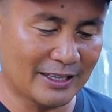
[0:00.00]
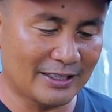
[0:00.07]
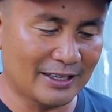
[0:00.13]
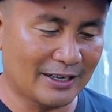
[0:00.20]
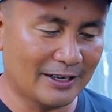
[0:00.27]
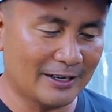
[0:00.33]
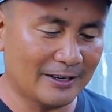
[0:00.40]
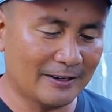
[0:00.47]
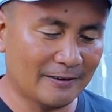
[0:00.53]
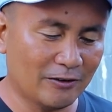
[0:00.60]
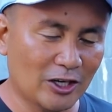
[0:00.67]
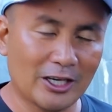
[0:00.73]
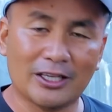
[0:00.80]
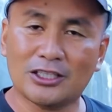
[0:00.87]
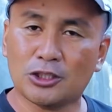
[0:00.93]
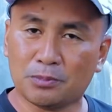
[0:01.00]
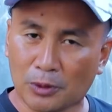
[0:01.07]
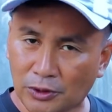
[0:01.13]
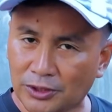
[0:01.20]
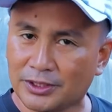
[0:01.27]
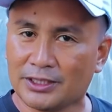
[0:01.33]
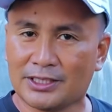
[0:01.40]
that are really
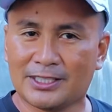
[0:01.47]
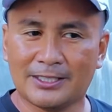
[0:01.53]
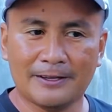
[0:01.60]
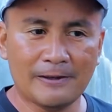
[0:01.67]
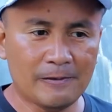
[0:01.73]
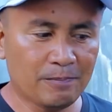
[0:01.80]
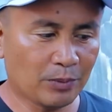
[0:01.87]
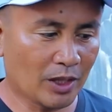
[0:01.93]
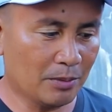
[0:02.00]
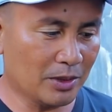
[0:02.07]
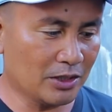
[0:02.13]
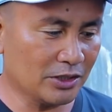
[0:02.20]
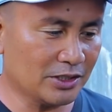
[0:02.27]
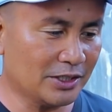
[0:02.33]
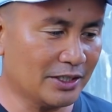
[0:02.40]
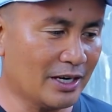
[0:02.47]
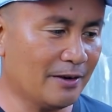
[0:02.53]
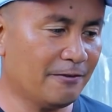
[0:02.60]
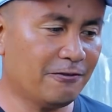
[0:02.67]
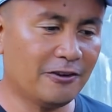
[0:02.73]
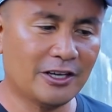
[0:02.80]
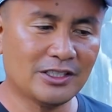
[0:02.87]
spawners. Because there are
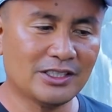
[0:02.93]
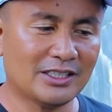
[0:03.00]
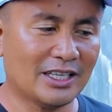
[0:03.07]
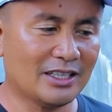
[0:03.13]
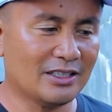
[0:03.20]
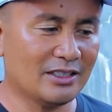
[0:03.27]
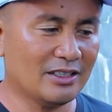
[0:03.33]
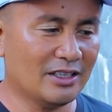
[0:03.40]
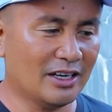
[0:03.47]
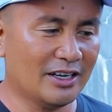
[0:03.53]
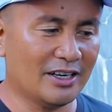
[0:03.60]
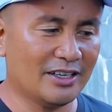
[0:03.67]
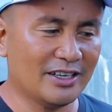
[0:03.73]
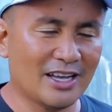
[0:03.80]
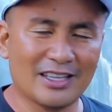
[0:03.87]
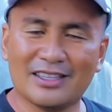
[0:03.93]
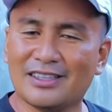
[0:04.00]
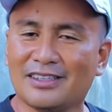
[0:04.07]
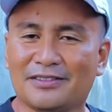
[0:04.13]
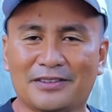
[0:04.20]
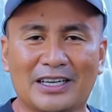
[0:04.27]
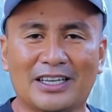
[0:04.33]
fish that are not
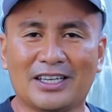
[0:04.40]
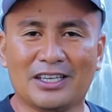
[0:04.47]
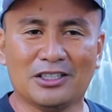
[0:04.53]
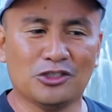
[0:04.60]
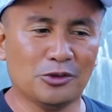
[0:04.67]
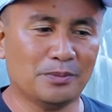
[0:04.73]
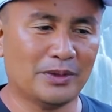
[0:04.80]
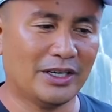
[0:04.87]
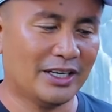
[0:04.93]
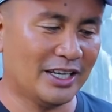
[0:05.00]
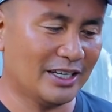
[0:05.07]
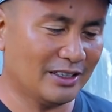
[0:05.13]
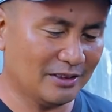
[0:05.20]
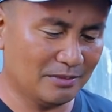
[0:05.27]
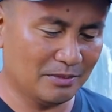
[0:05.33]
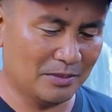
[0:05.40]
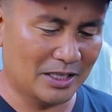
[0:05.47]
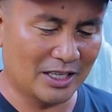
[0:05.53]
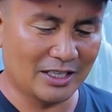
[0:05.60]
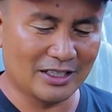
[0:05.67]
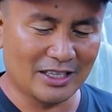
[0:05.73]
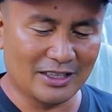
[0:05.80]
really into breeding,
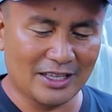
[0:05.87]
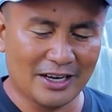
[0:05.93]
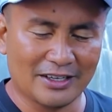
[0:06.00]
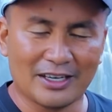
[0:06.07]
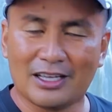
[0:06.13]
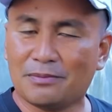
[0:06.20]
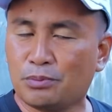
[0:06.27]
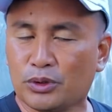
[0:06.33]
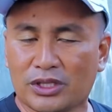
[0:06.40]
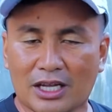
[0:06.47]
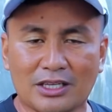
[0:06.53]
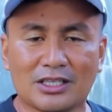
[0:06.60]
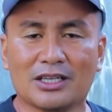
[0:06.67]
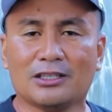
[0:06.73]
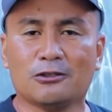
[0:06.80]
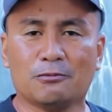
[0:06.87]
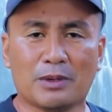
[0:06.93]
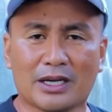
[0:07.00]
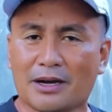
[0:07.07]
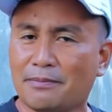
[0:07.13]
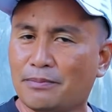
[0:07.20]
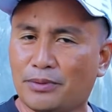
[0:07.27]
meaning that they are not potential to
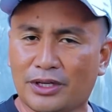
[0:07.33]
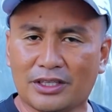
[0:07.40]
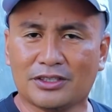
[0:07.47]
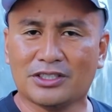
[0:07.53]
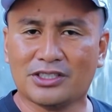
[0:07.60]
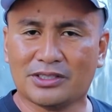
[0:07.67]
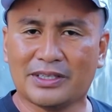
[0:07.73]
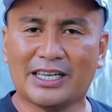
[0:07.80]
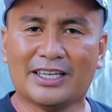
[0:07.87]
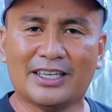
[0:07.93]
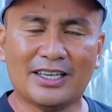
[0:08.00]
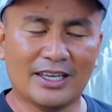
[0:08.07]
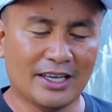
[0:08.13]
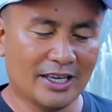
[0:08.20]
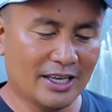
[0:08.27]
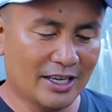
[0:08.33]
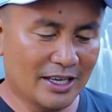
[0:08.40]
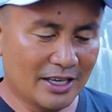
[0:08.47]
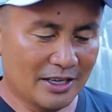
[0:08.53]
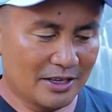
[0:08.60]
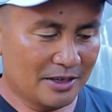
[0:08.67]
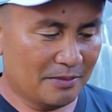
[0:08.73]
become breeders really.
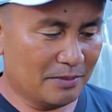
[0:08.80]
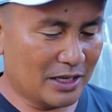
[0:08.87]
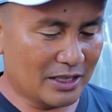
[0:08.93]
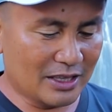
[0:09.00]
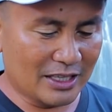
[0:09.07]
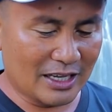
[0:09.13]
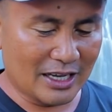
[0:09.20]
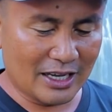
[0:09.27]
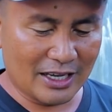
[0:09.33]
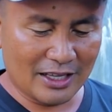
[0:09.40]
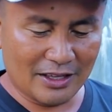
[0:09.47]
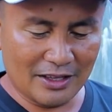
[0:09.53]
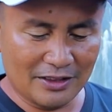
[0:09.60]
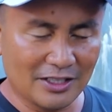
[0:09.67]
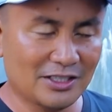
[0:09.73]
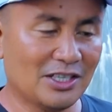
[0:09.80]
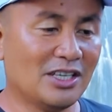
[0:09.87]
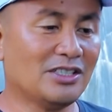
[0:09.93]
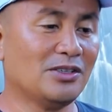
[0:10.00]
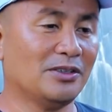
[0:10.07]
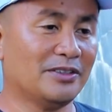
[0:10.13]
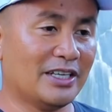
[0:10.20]
But this
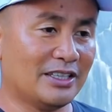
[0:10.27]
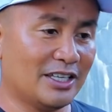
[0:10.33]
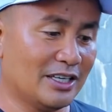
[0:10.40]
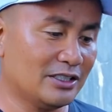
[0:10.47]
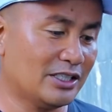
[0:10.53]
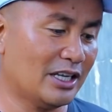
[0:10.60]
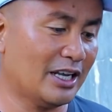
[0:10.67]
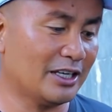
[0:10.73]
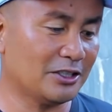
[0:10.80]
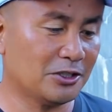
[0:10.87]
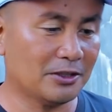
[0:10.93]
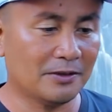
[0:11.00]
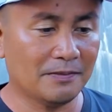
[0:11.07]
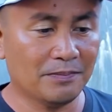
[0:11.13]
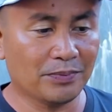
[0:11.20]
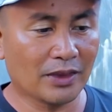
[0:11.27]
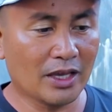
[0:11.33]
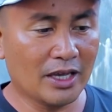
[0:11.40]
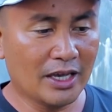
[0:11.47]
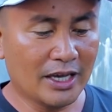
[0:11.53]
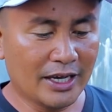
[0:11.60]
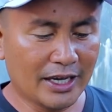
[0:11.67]
is already a selection,
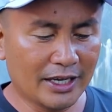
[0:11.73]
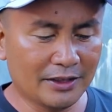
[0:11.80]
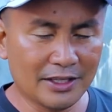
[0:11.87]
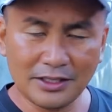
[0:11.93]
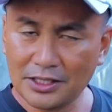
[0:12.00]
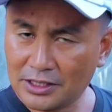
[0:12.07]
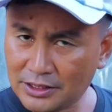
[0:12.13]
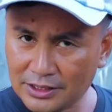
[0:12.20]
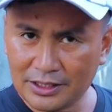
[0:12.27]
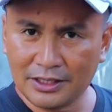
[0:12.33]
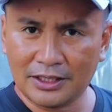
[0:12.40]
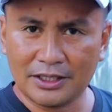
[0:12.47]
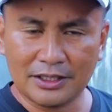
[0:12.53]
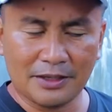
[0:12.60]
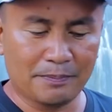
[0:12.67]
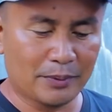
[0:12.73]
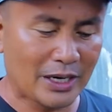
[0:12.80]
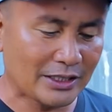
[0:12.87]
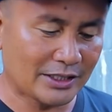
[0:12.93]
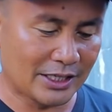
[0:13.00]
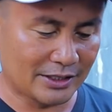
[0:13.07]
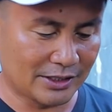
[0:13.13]
and this is the
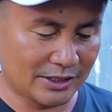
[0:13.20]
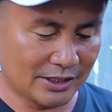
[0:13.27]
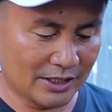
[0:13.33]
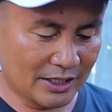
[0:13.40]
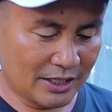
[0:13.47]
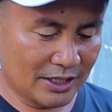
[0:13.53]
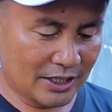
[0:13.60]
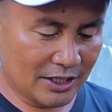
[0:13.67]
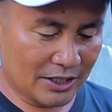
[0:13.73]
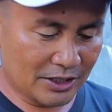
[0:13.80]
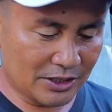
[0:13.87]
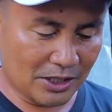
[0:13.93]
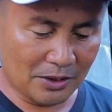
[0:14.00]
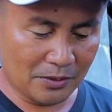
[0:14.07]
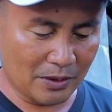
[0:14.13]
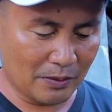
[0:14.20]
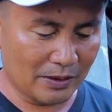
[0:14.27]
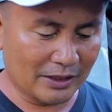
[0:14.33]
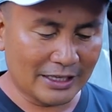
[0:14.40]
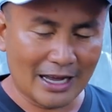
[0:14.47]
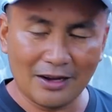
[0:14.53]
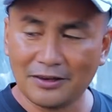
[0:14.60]
process. So we
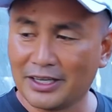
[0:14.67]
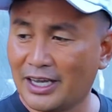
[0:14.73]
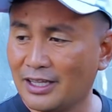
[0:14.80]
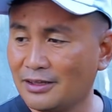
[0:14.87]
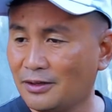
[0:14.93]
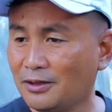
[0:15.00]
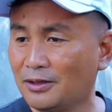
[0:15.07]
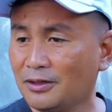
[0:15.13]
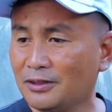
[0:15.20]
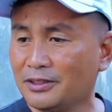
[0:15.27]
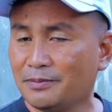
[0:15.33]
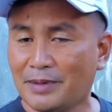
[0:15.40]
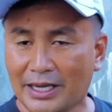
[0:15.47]
will now get all the